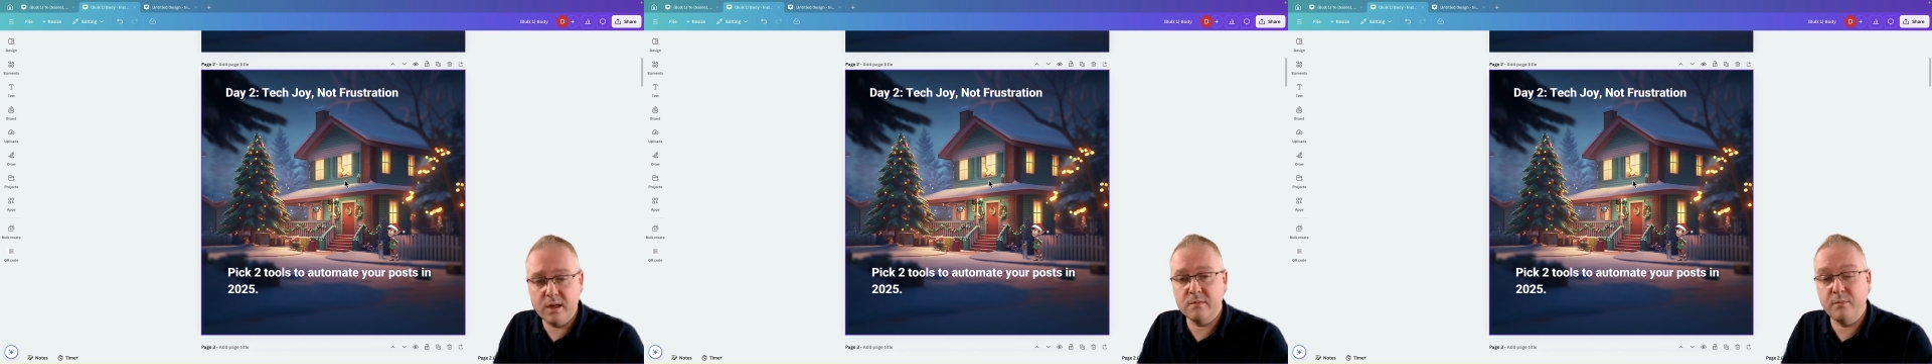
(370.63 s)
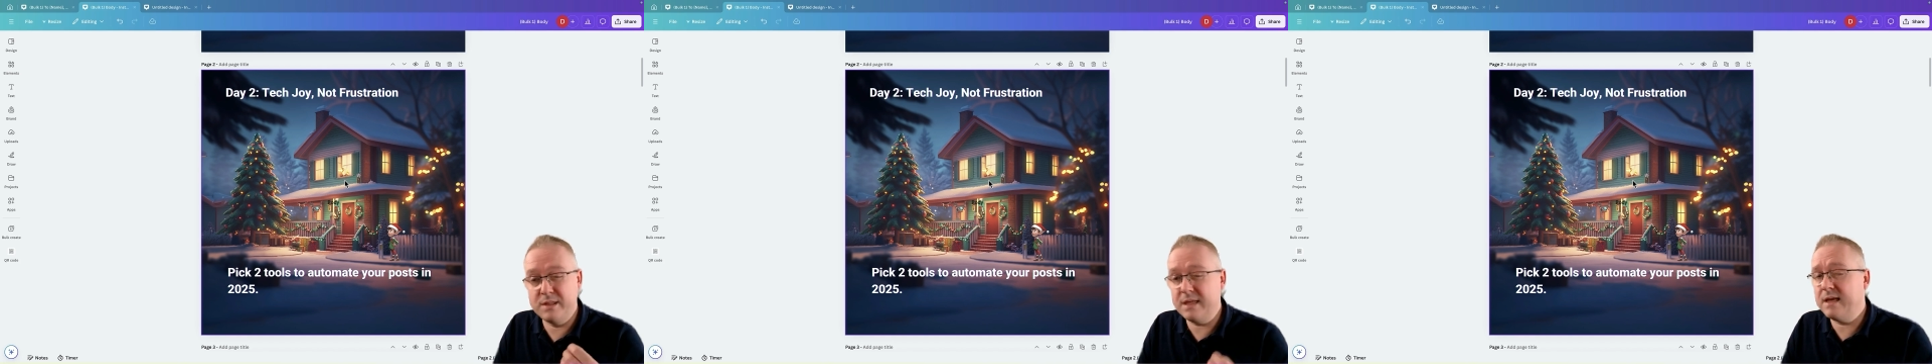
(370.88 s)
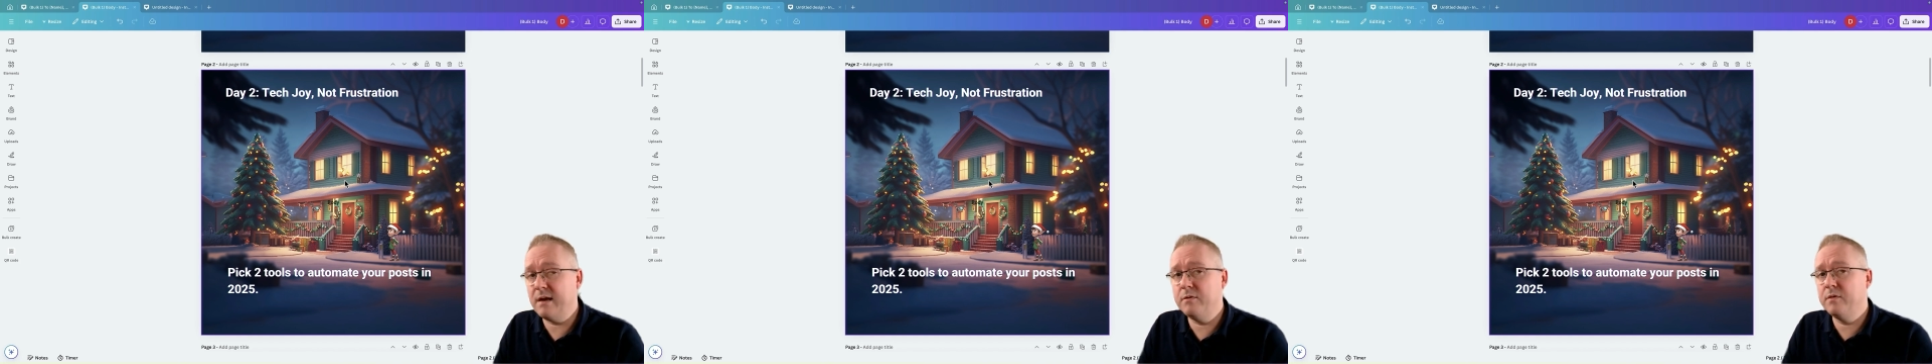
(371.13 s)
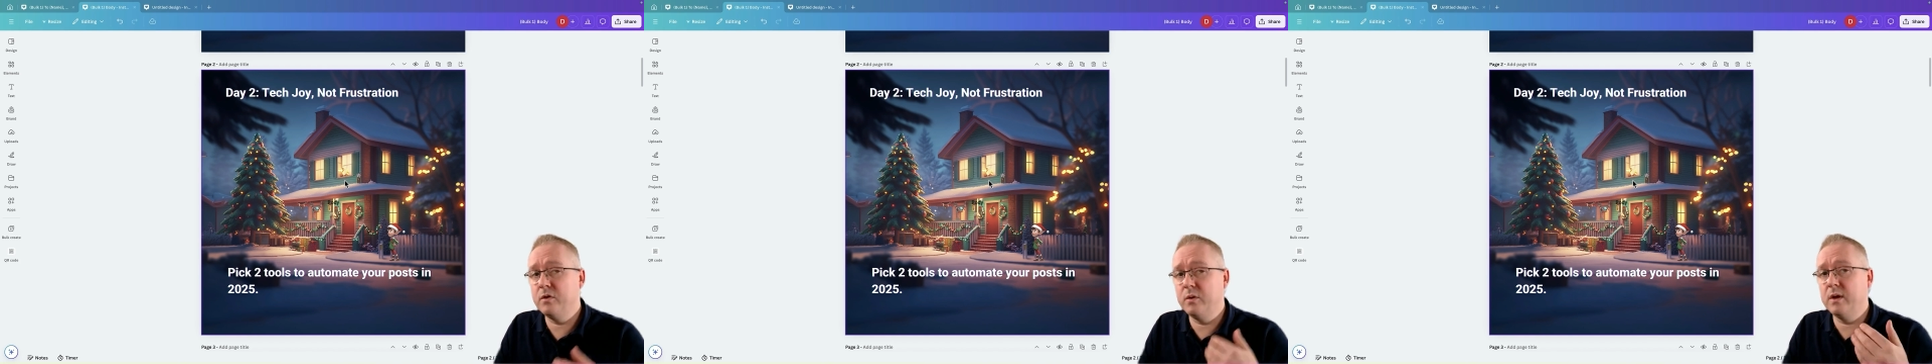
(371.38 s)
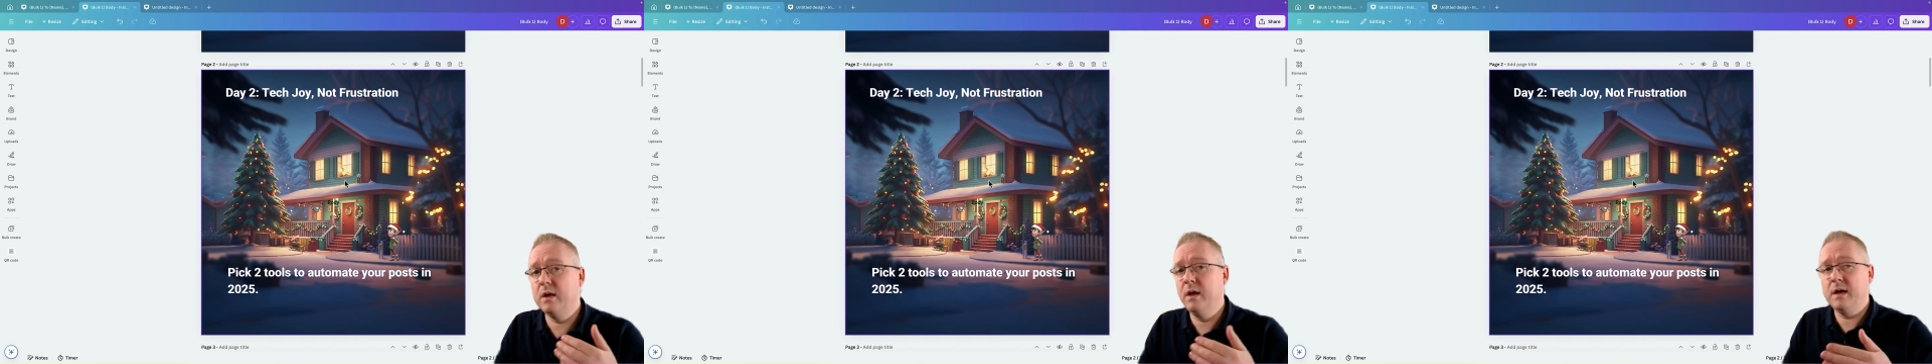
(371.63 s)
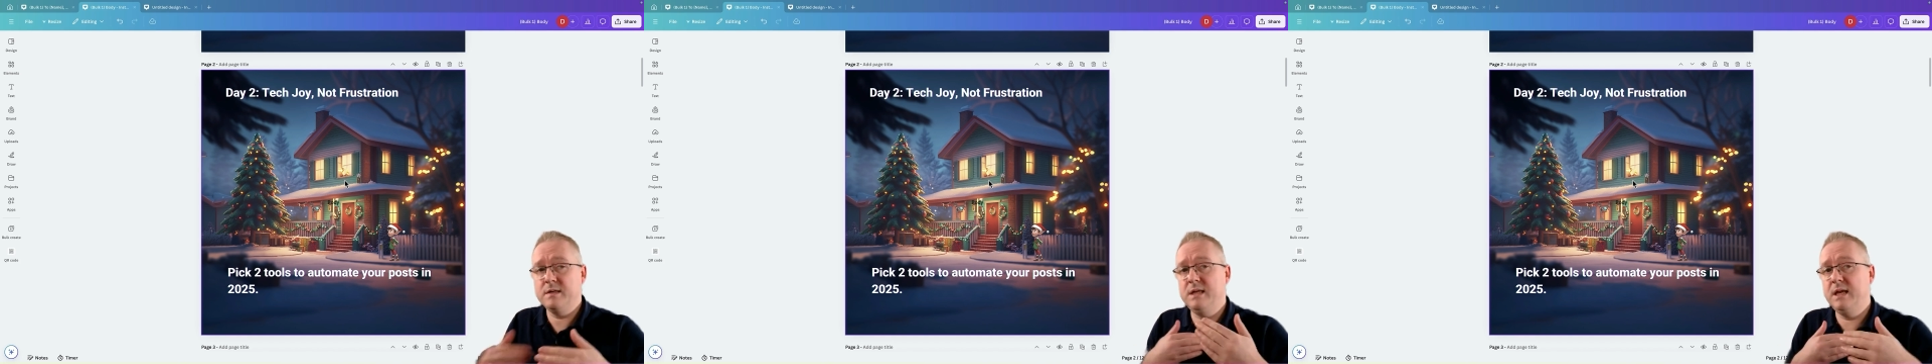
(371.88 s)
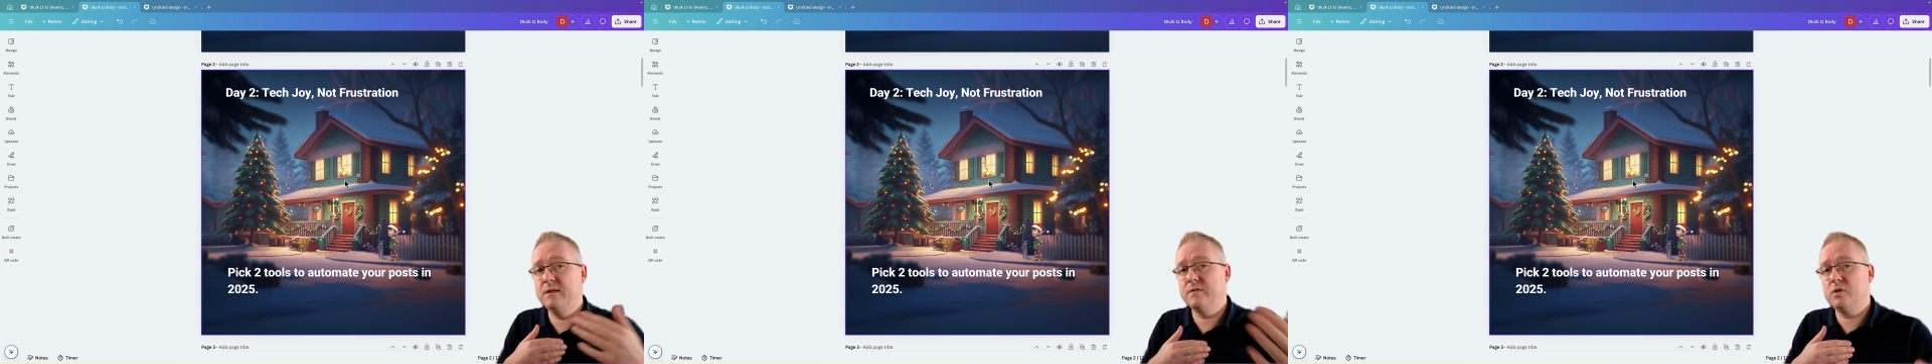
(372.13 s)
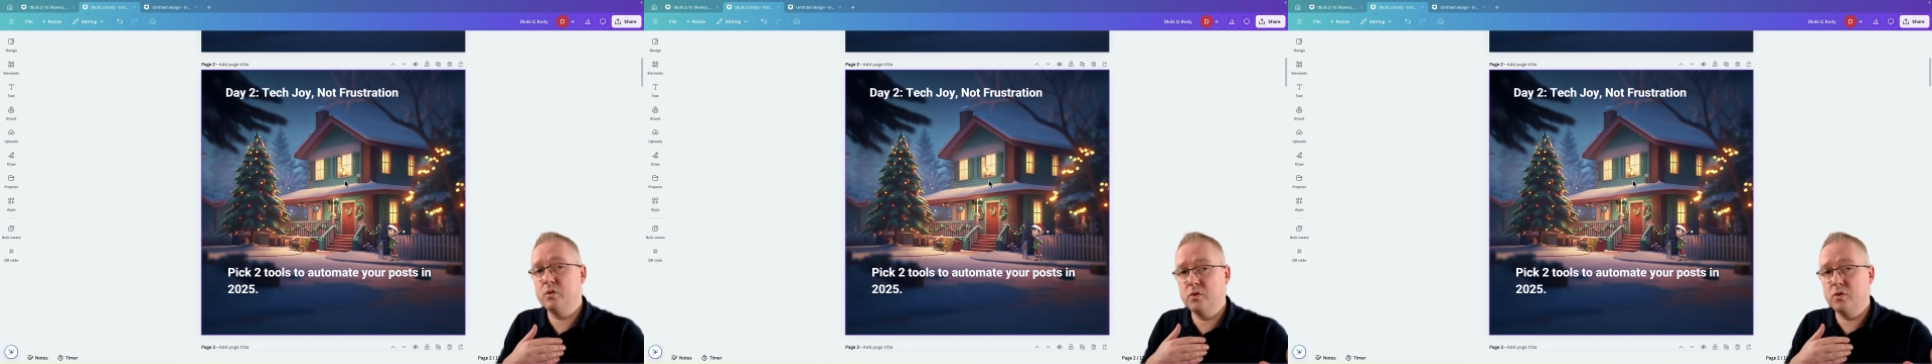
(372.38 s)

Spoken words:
particularly helpful if you're doing a series of social